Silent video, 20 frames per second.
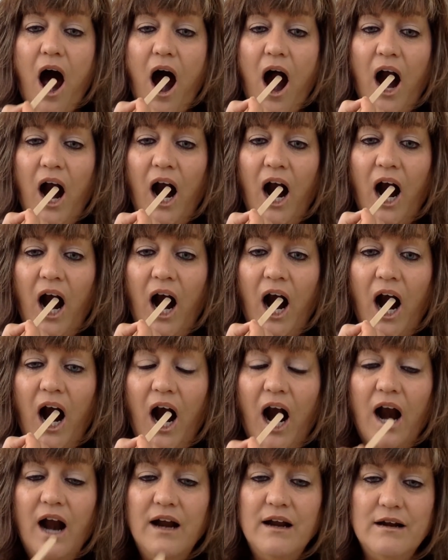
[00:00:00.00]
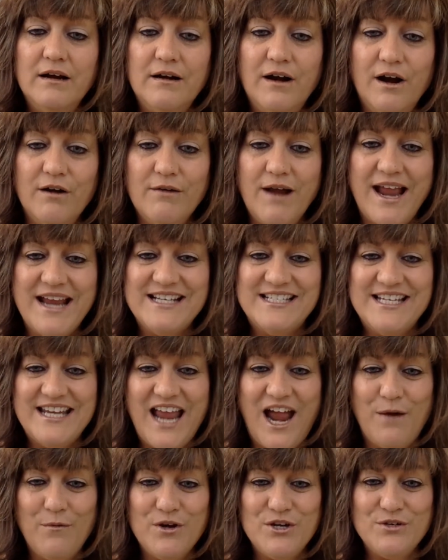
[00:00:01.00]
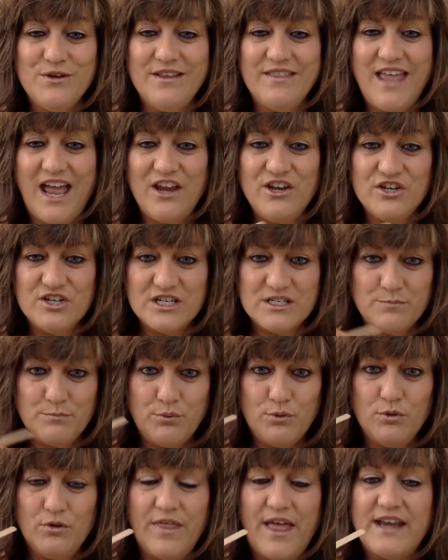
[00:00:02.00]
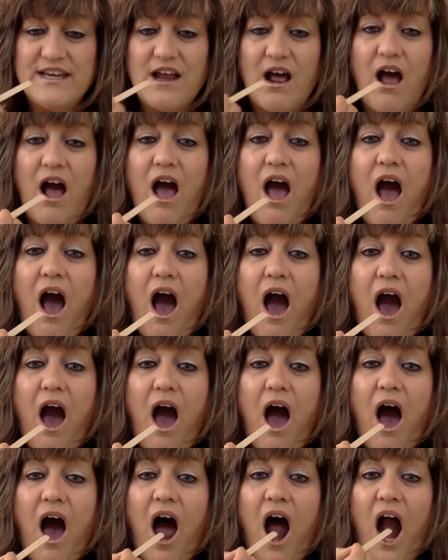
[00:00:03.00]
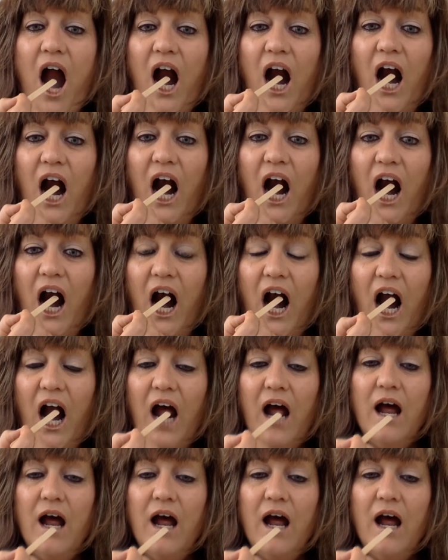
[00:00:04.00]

car. All right, see how we're doing that? You just pull that down. Car,